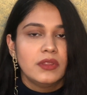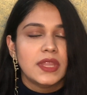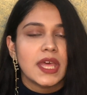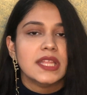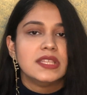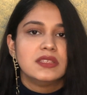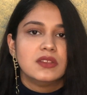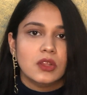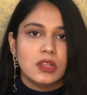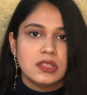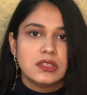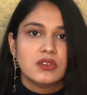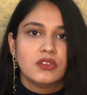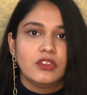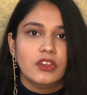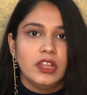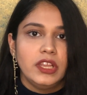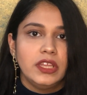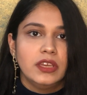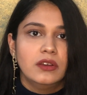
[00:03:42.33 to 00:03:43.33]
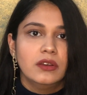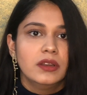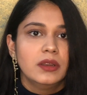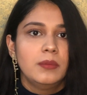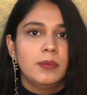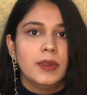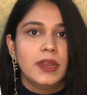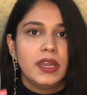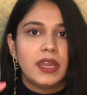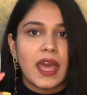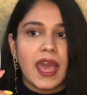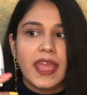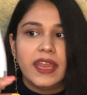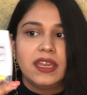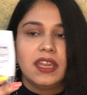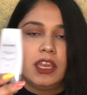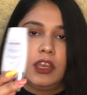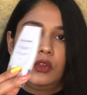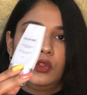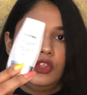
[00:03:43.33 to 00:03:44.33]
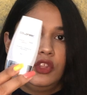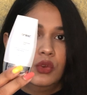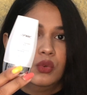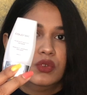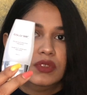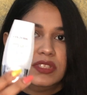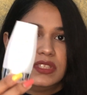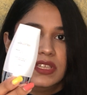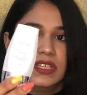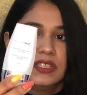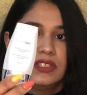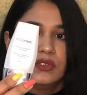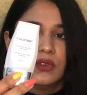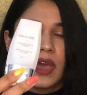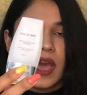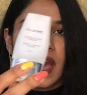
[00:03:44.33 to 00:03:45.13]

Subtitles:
That's also really good, but I tend to use this, so I